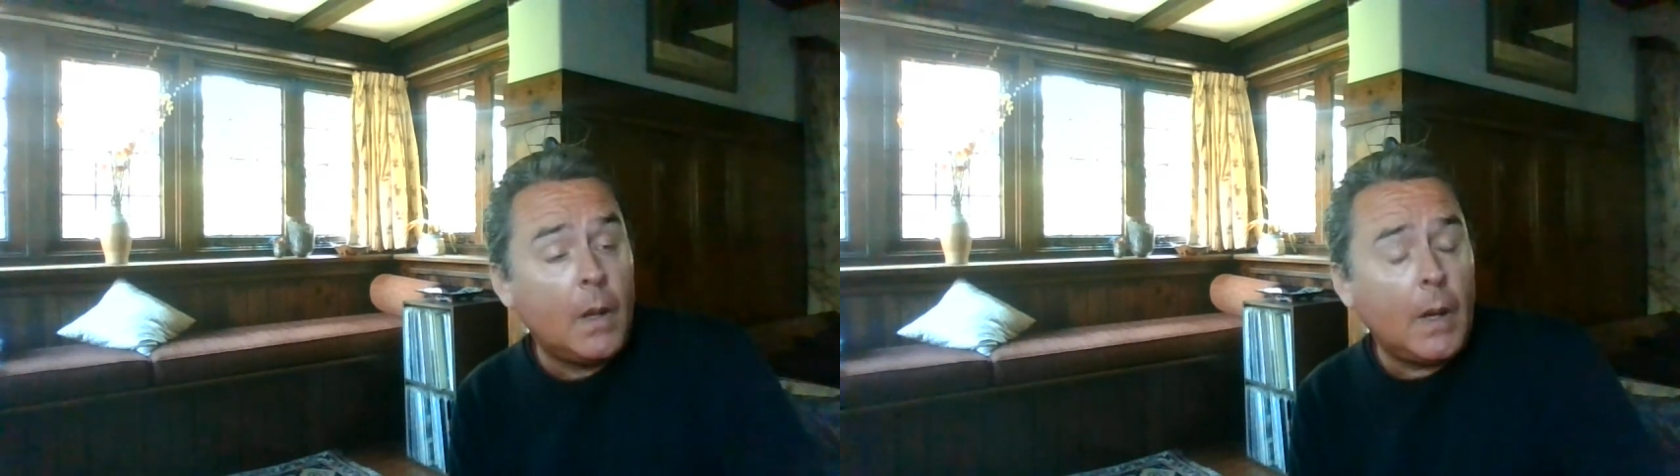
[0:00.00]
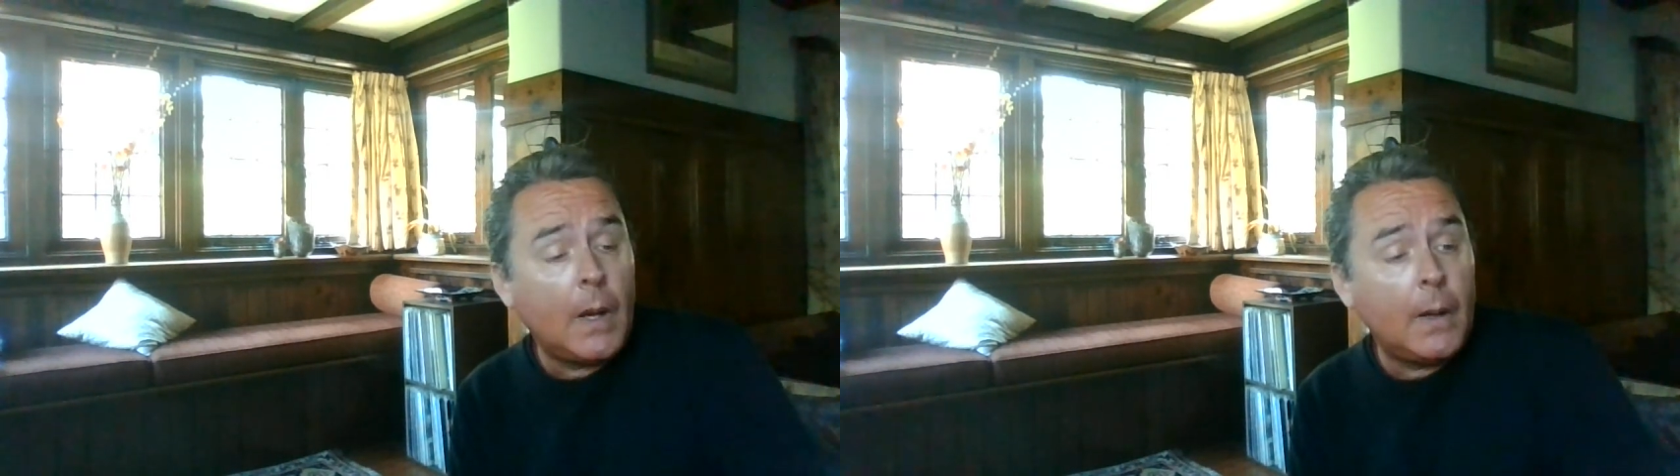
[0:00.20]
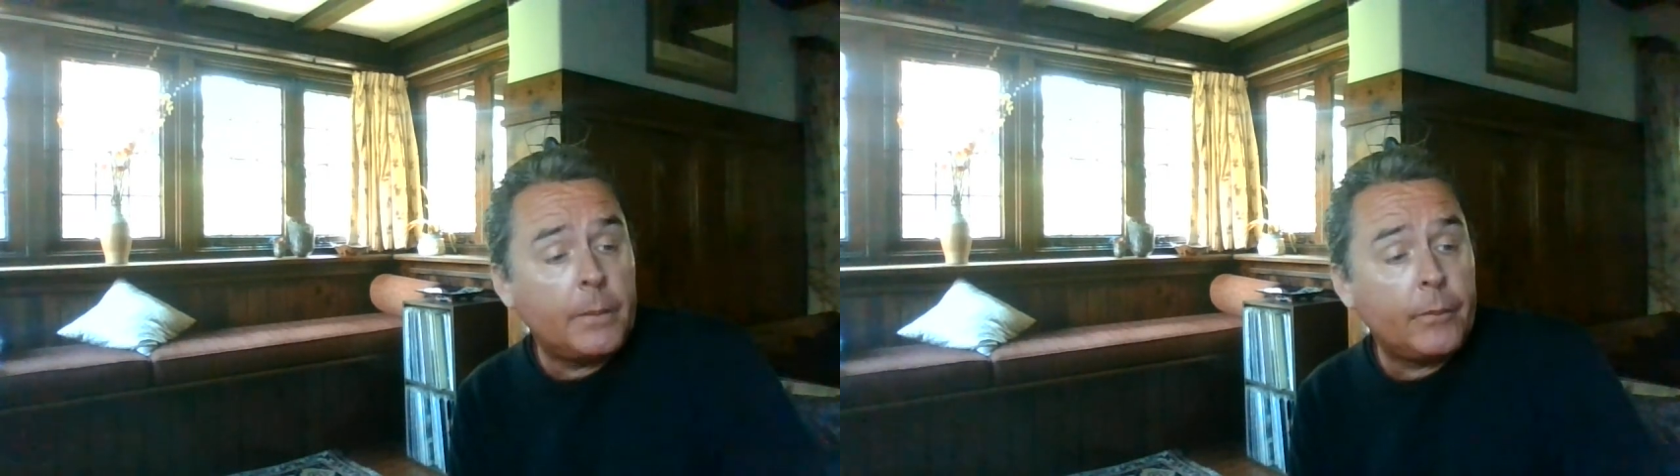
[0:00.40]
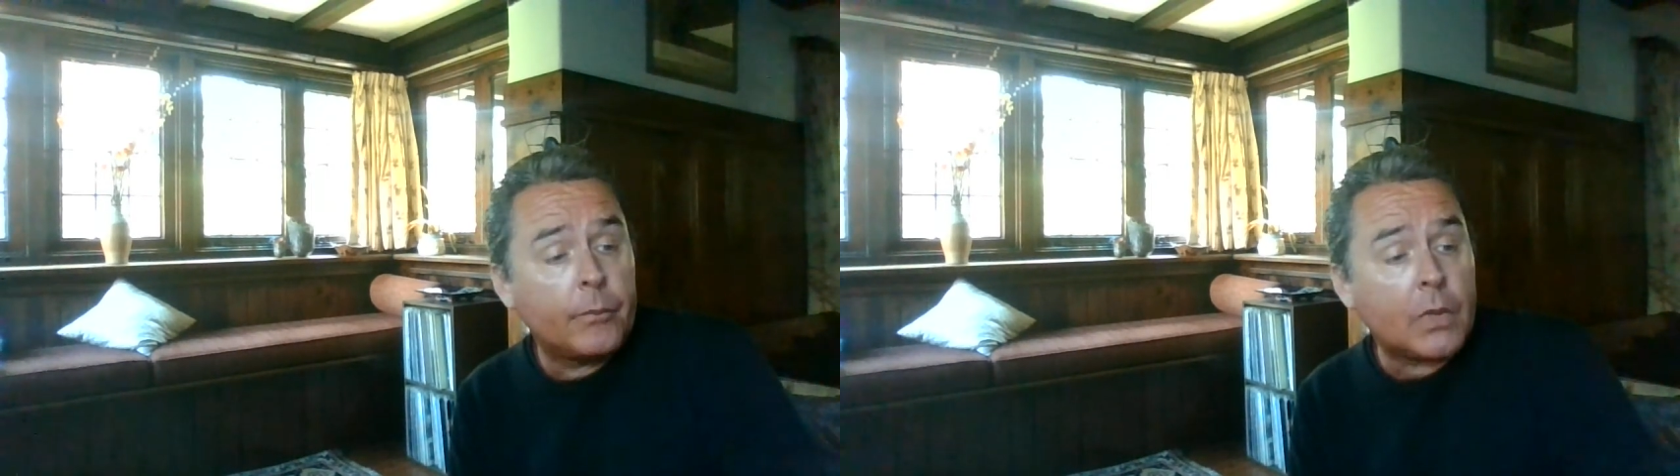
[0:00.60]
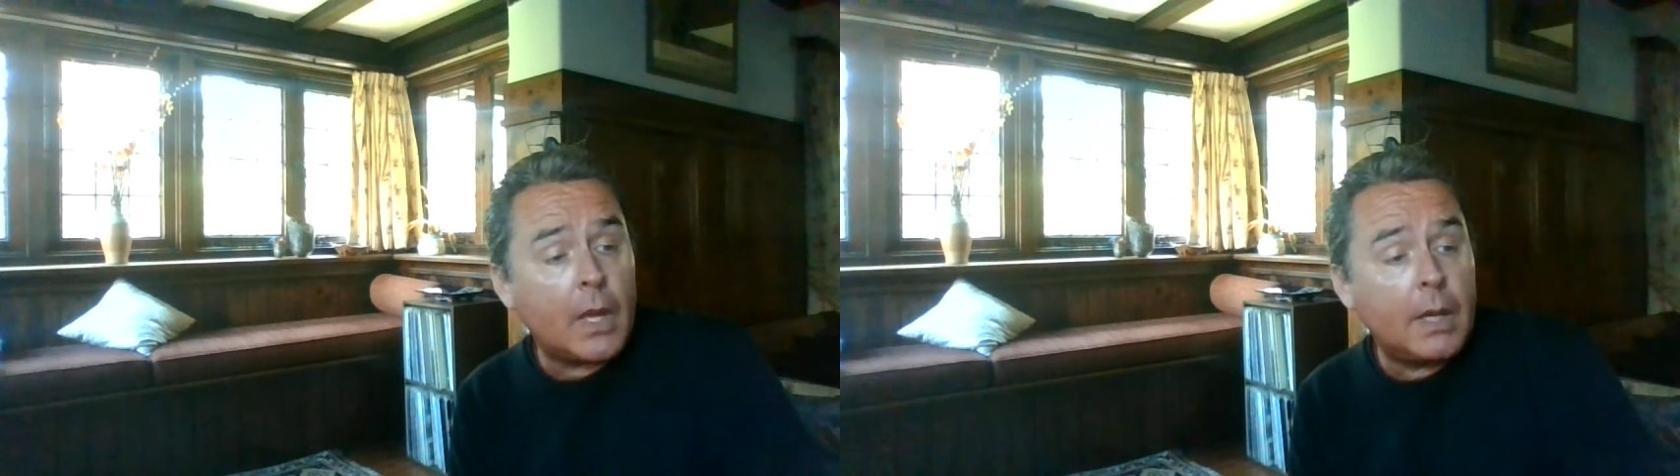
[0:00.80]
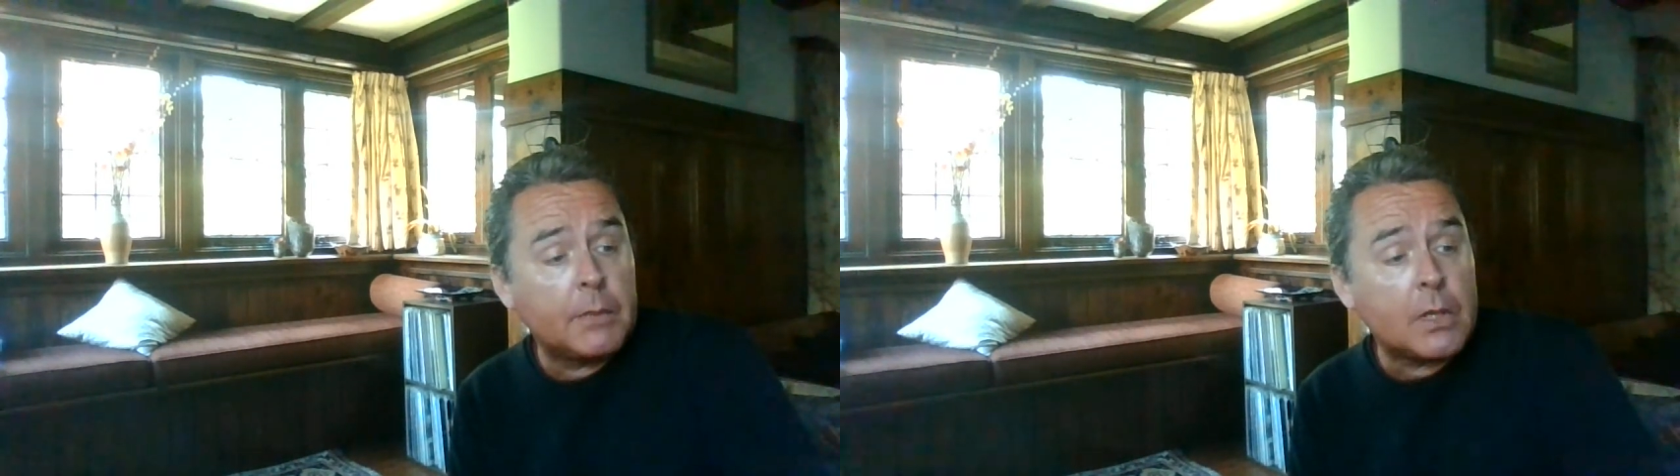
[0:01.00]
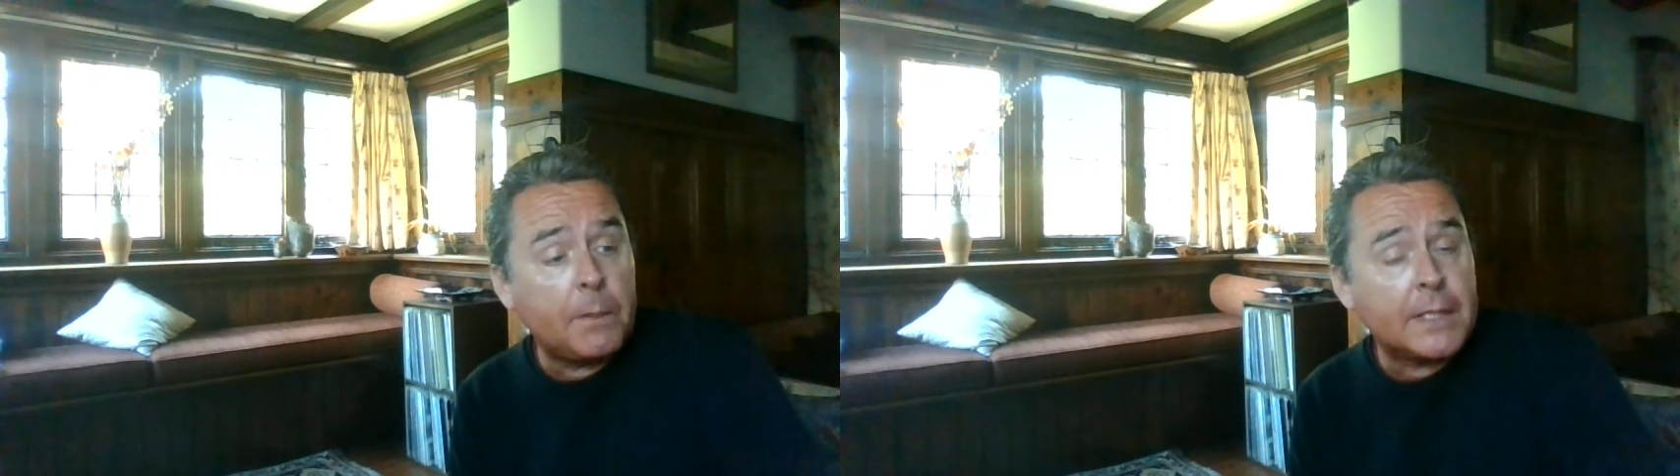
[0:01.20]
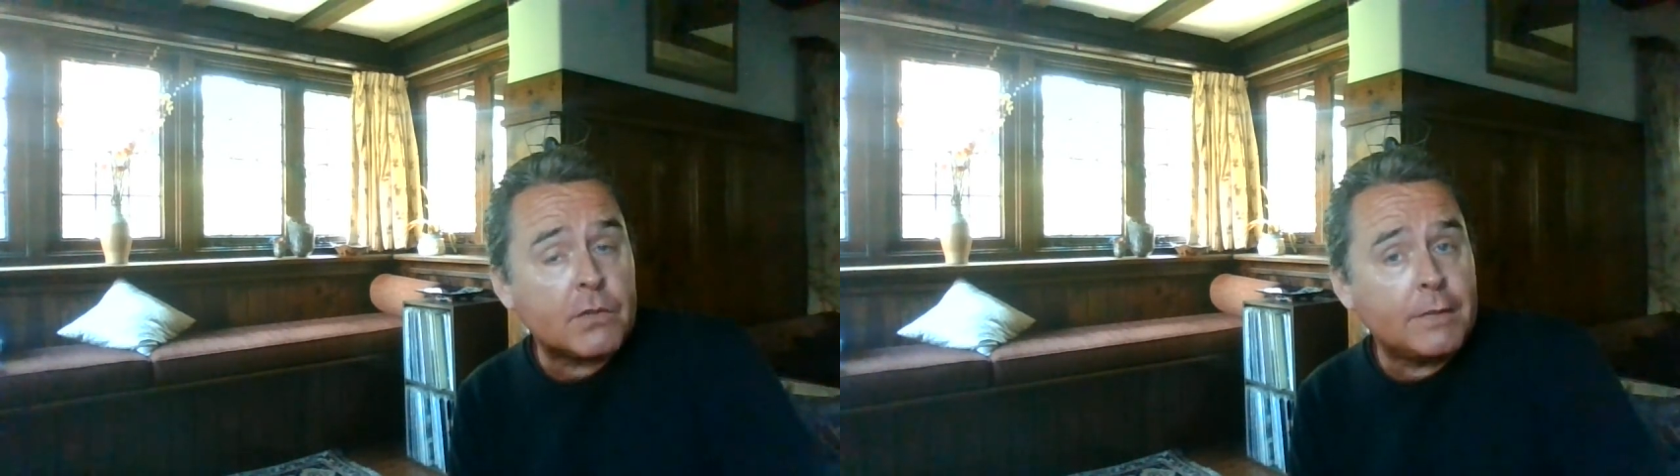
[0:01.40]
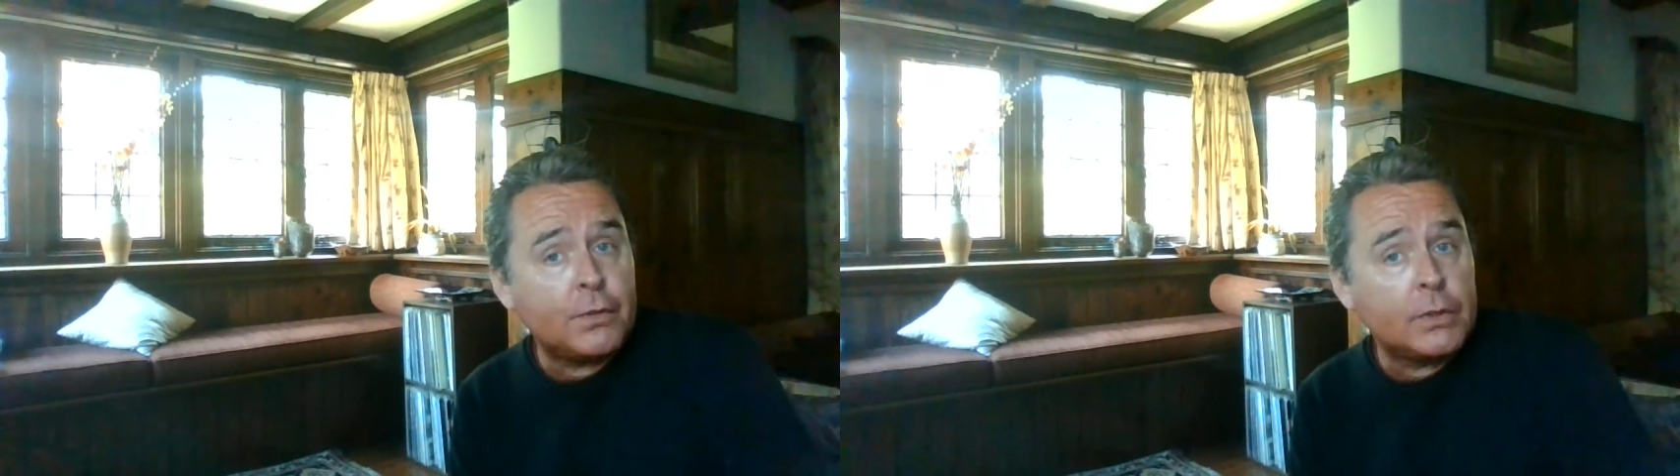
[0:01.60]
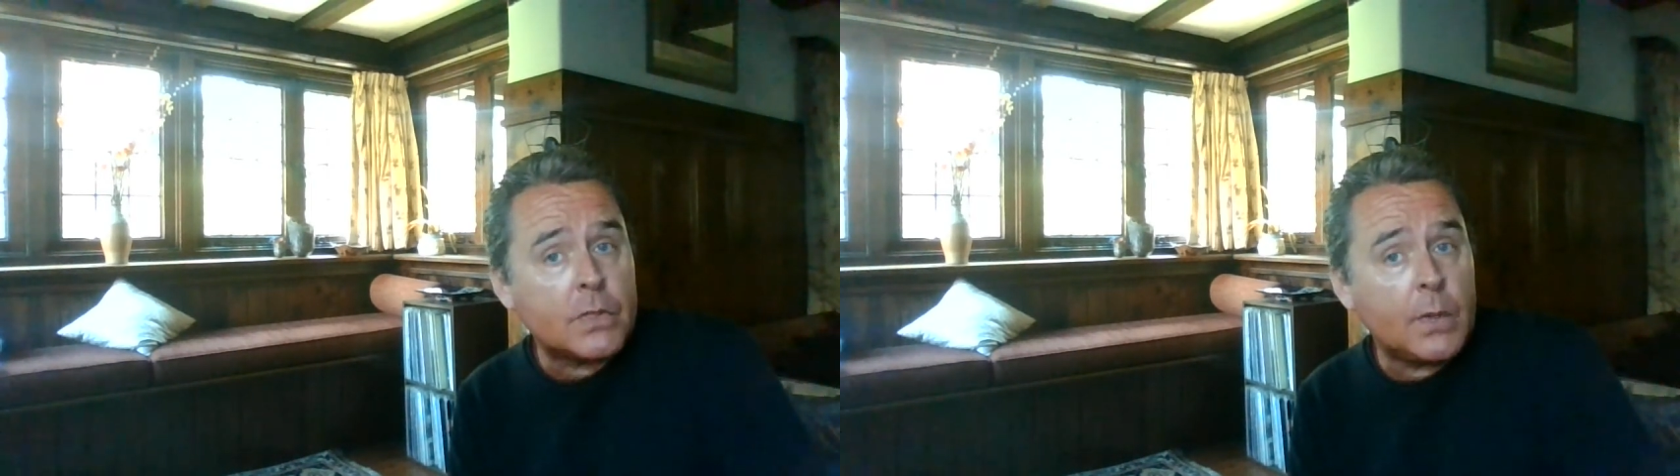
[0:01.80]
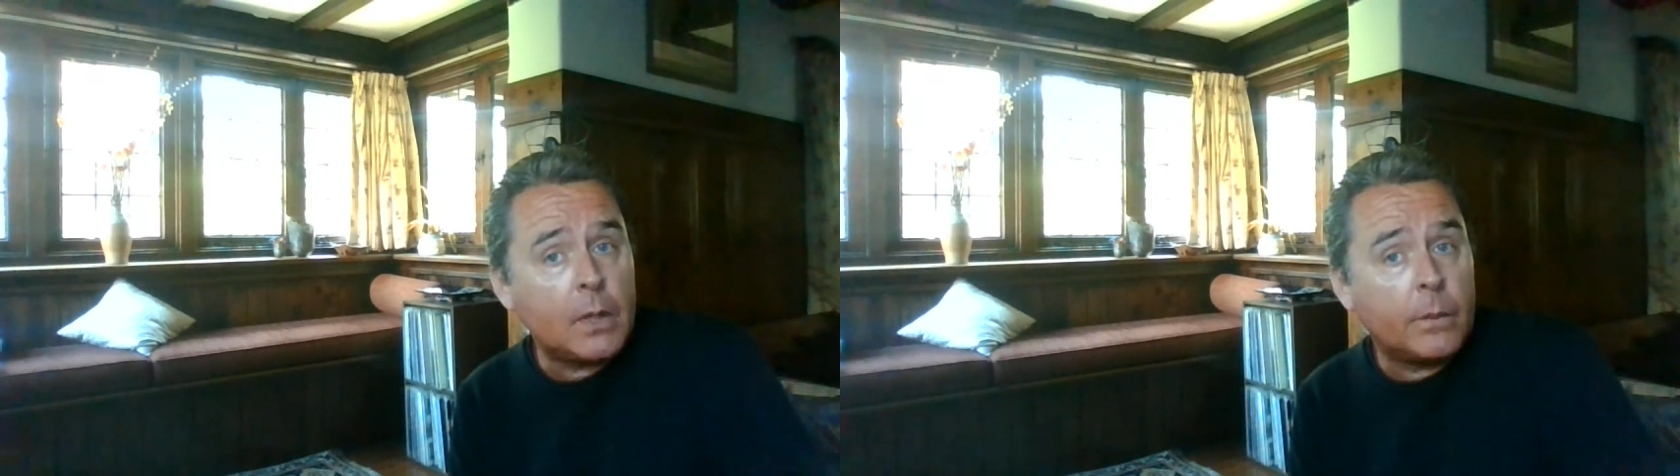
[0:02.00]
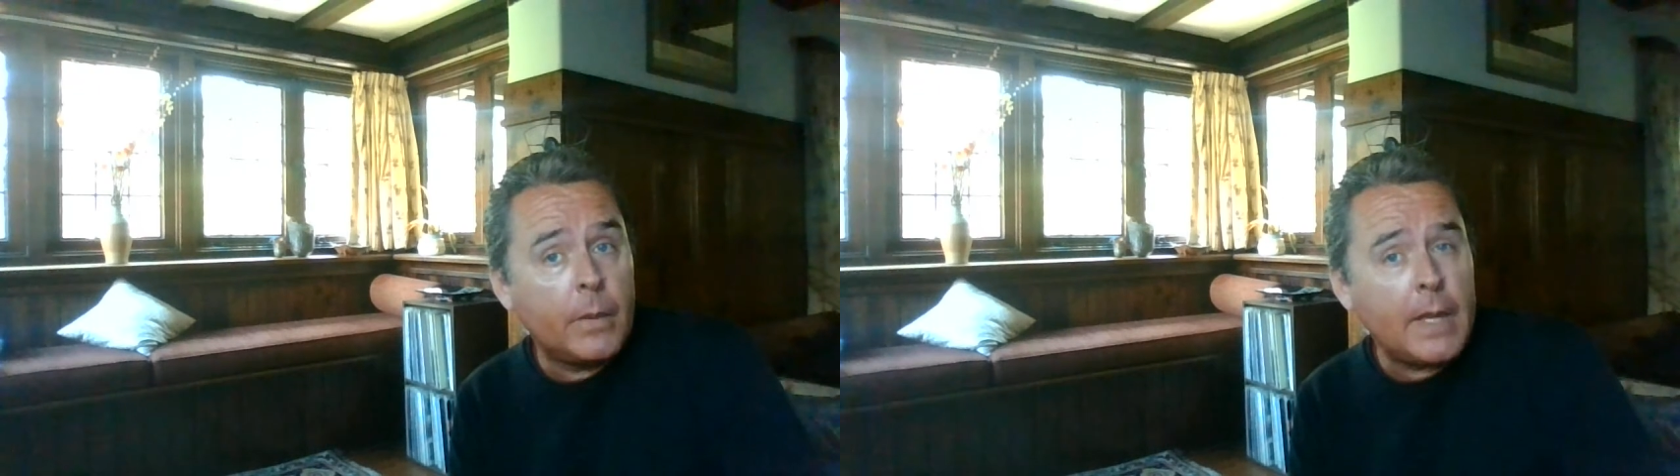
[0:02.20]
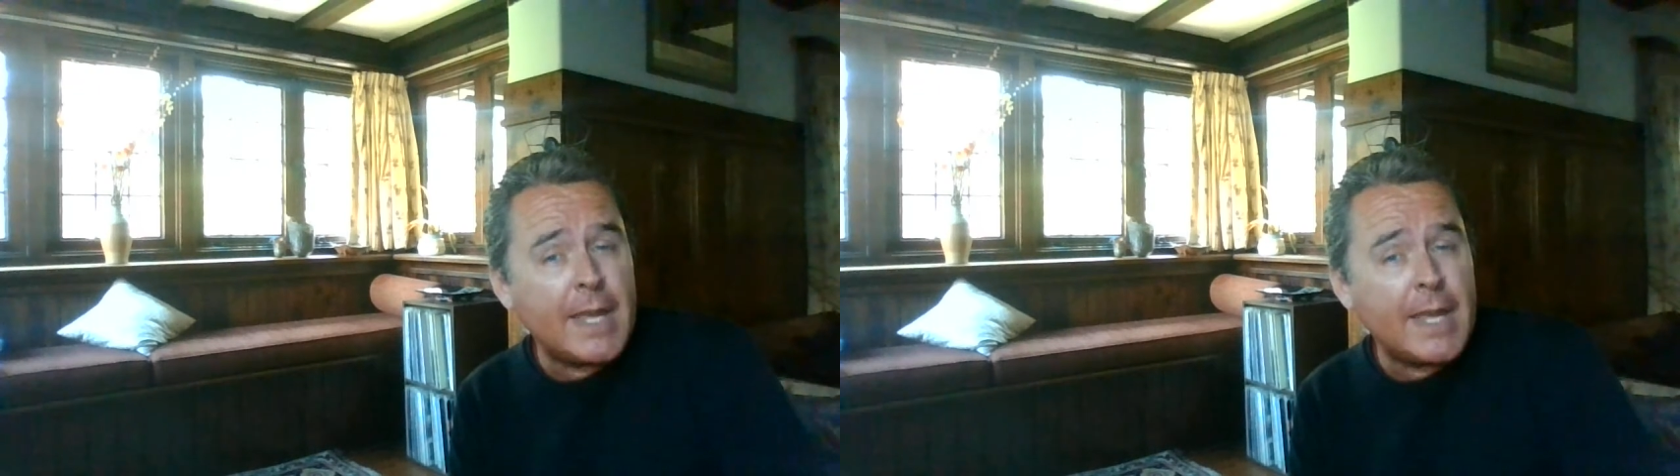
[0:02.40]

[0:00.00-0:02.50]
And we've got a picture on for you as well.